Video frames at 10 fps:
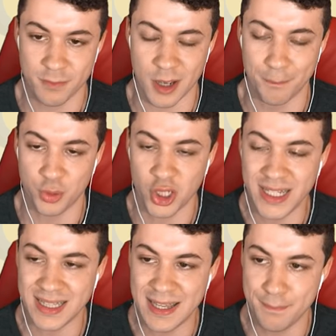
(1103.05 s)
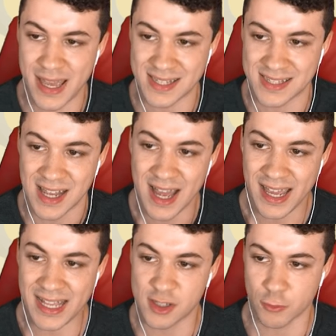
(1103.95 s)
completely miss
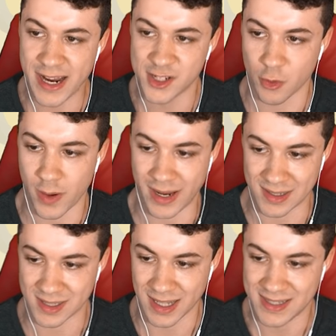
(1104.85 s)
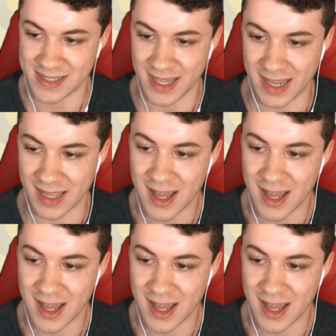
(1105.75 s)
its Razor Wind. Let's see.